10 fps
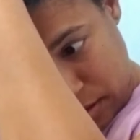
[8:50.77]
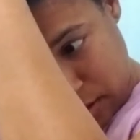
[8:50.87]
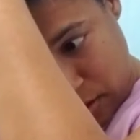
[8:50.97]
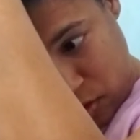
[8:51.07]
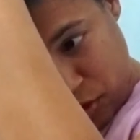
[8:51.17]

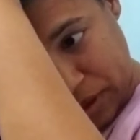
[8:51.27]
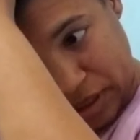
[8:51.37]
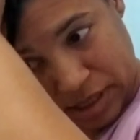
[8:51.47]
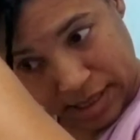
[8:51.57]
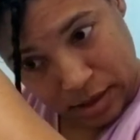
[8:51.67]
the
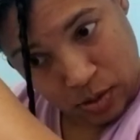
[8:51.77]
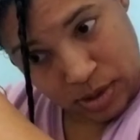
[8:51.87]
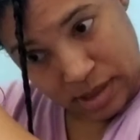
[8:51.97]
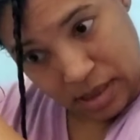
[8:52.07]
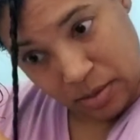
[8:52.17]
Almond Jai
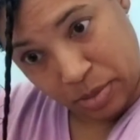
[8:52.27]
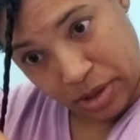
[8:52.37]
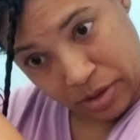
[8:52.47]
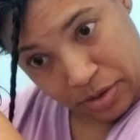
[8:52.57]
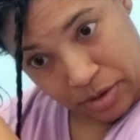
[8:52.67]
Twisting
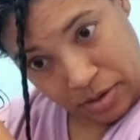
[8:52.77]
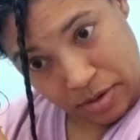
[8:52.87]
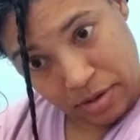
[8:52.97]
Butter